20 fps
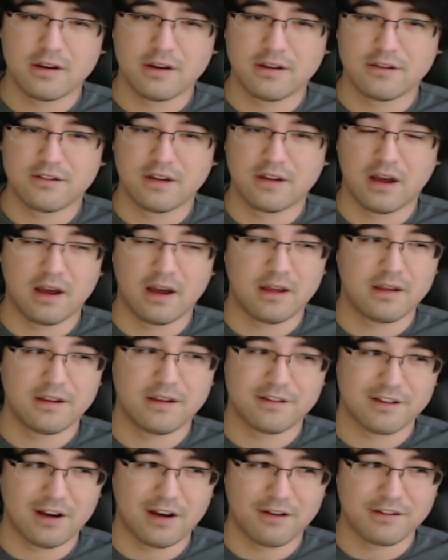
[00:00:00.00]
it's
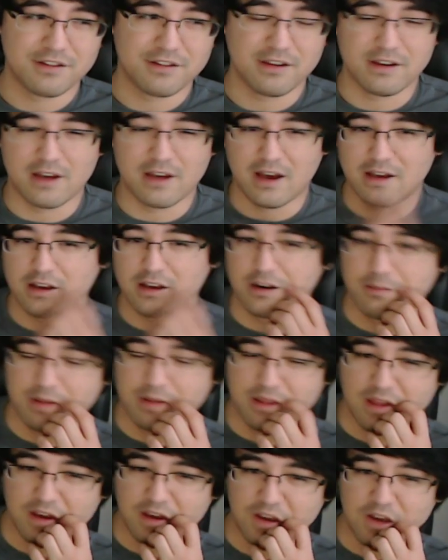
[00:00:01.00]
obviously not going to
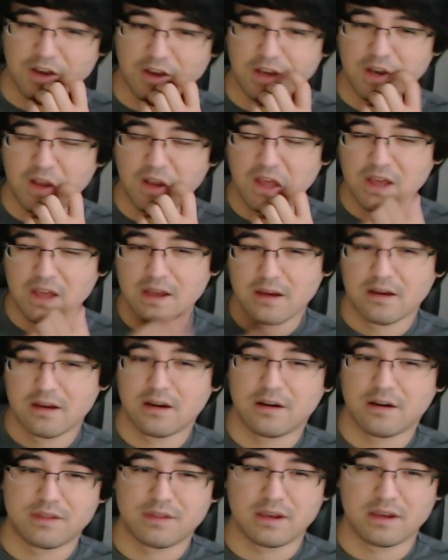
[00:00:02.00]
be that good.
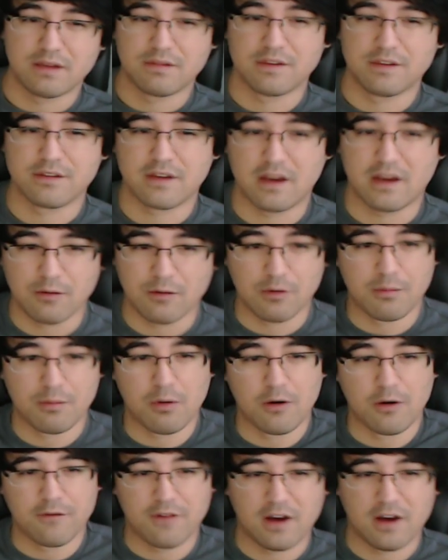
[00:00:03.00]
I have to give this guy
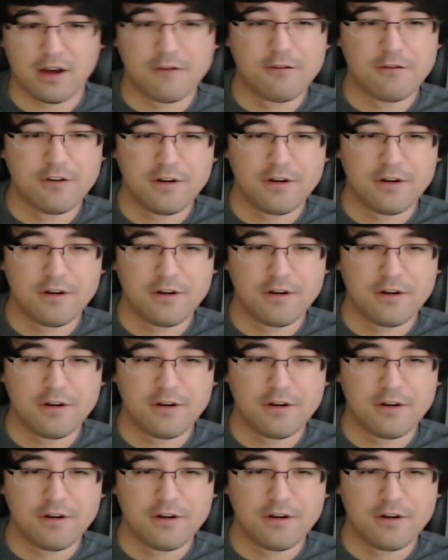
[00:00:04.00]
1.5.